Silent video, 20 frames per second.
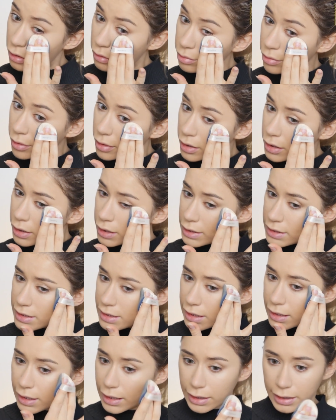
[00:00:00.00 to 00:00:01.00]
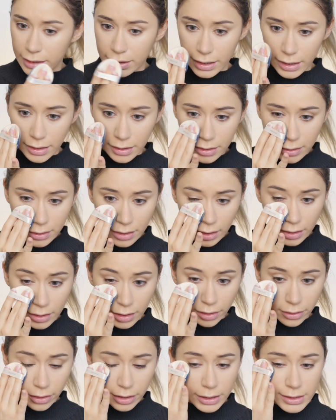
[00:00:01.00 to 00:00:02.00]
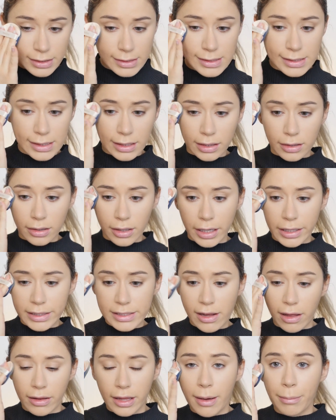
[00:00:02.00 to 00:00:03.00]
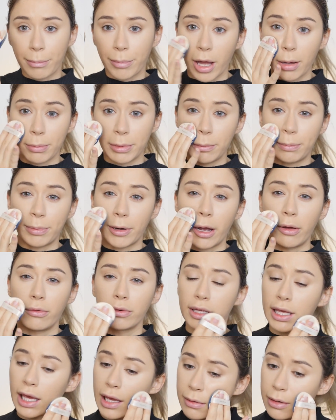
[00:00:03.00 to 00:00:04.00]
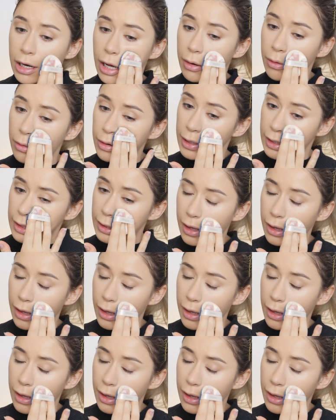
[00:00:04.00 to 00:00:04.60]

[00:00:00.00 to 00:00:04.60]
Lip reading: I really need to get another concealer. I saw that Bobbi Brown came out